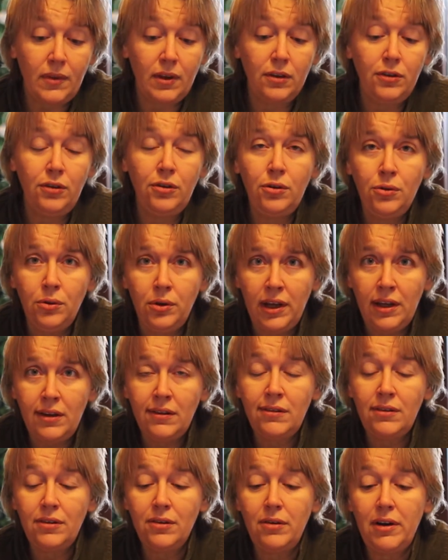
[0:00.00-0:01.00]
through
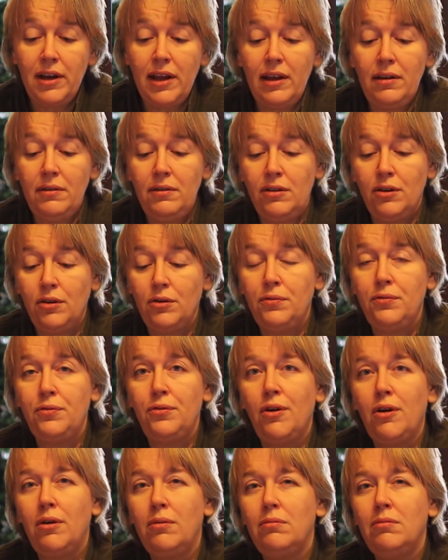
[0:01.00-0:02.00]
history, so
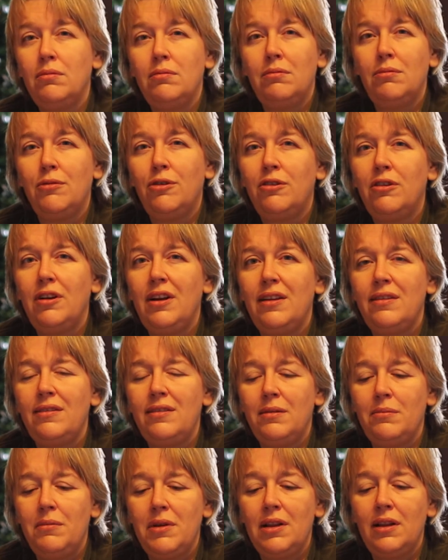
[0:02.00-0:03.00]
from more or less
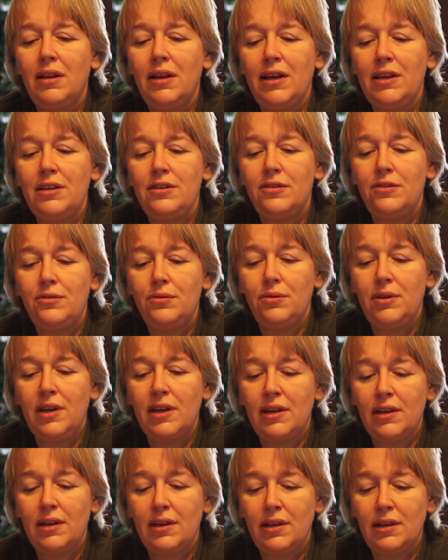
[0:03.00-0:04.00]
the Middle Ages to
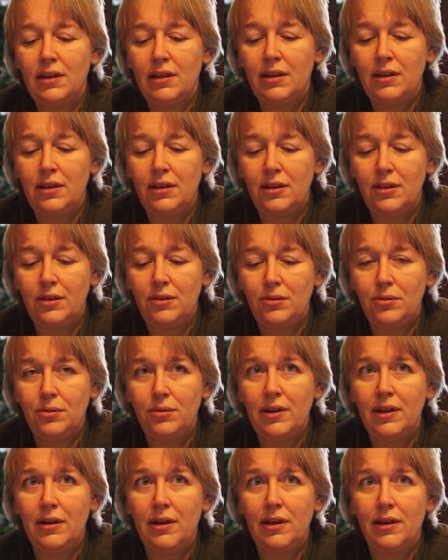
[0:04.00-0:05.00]

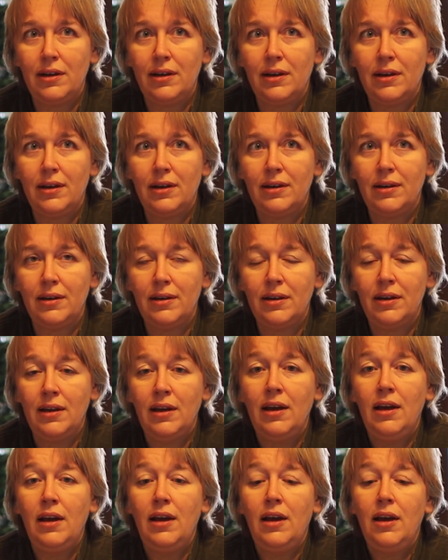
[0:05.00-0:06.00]
the
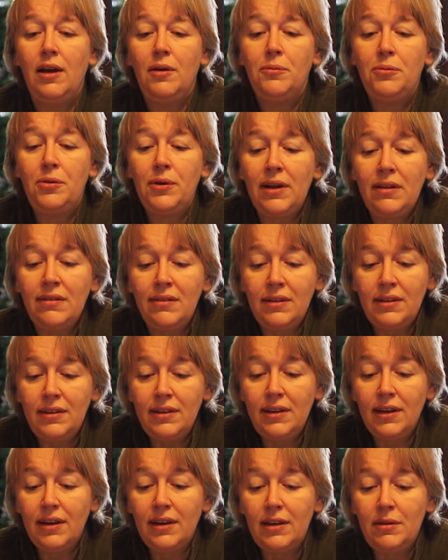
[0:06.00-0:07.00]

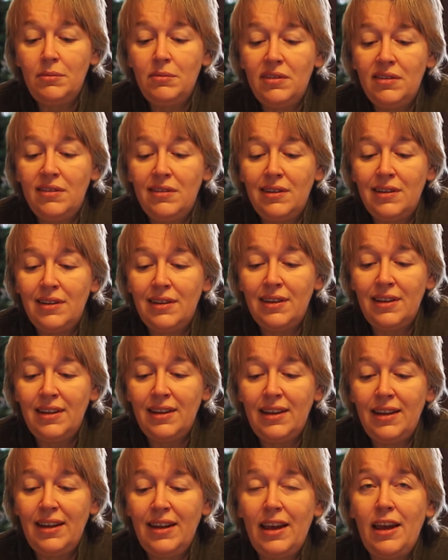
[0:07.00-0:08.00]
present times.
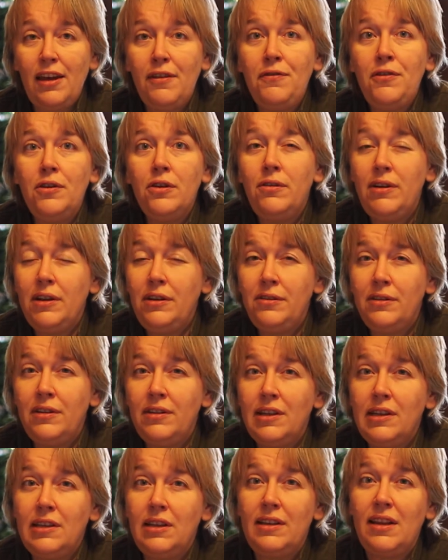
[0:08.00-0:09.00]
If you're
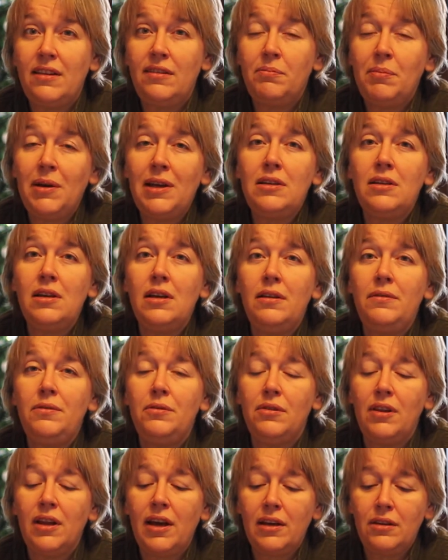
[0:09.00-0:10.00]
interested, and especially if
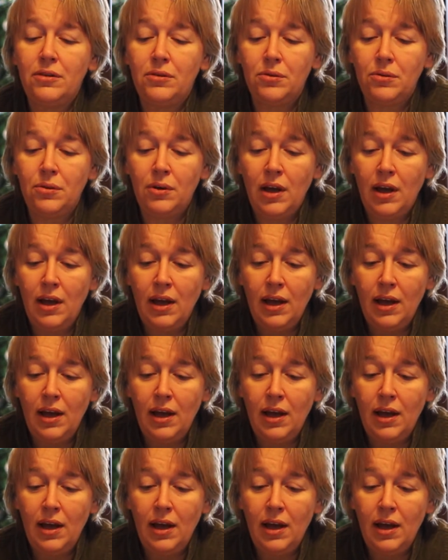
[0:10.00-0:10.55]
you'd like to